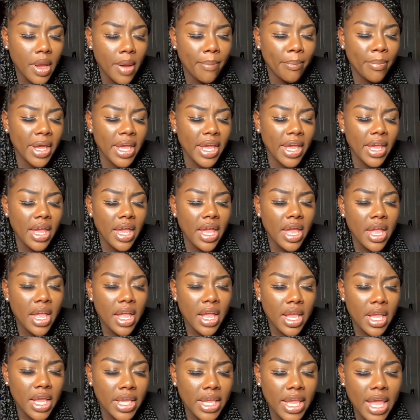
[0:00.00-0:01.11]
But,
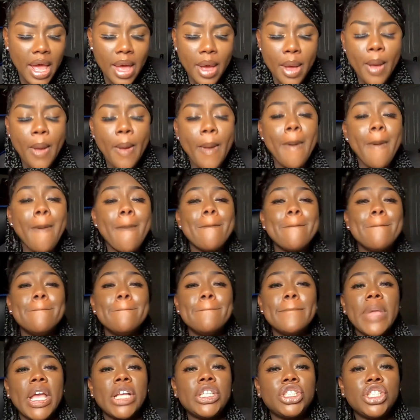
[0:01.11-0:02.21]
yeah.
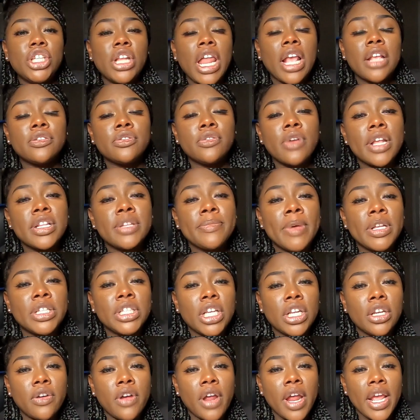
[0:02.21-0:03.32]
Make sure you like and subscribe to my
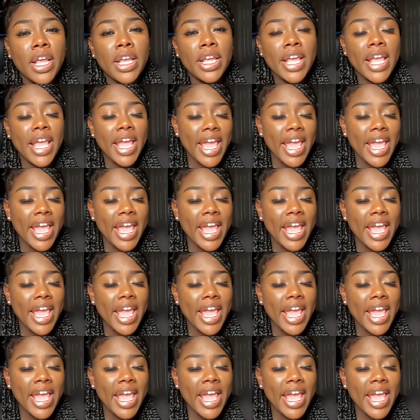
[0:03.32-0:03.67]
channel, alright?